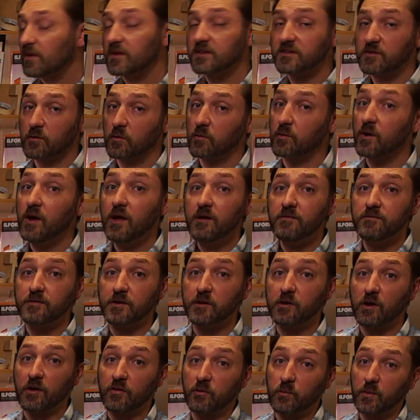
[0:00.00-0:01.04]
So
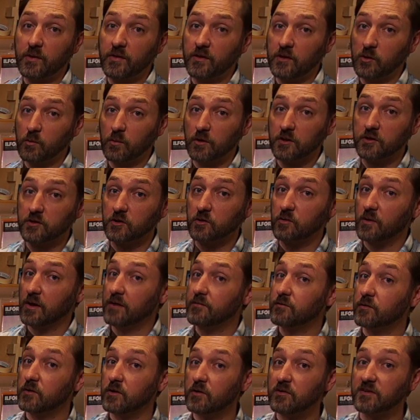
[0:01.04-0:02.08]
figure out the way that you want to do.
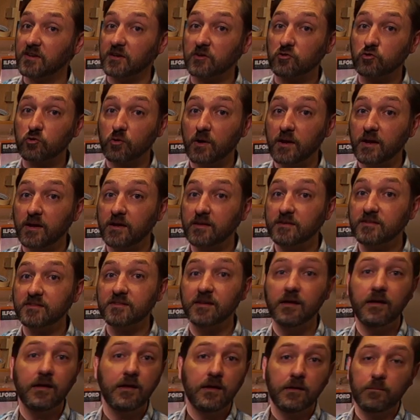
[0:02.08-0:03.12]
If you're using
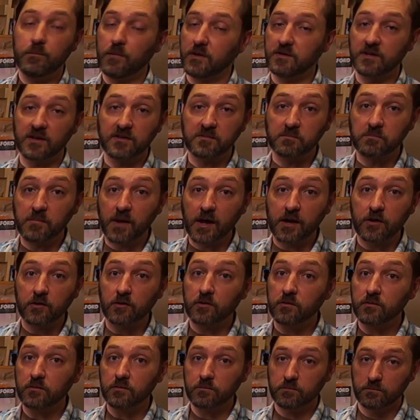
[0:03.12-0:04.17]
trays, it doesn't
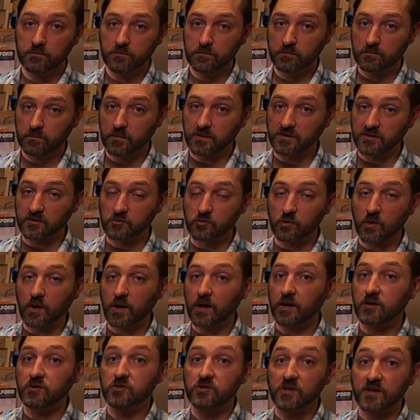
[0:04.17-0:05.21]
matter. It's a
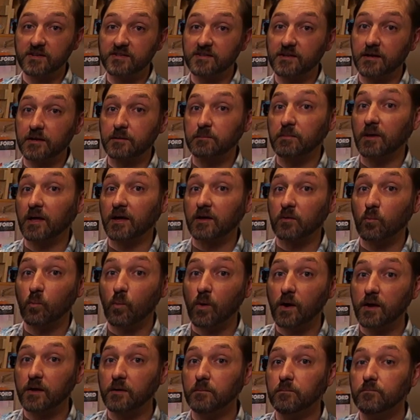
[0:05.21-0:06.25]
tray just like black and
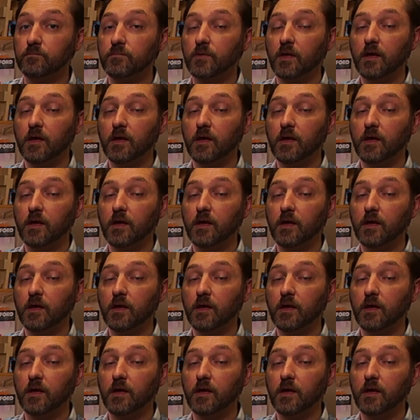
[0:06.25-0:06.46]
white.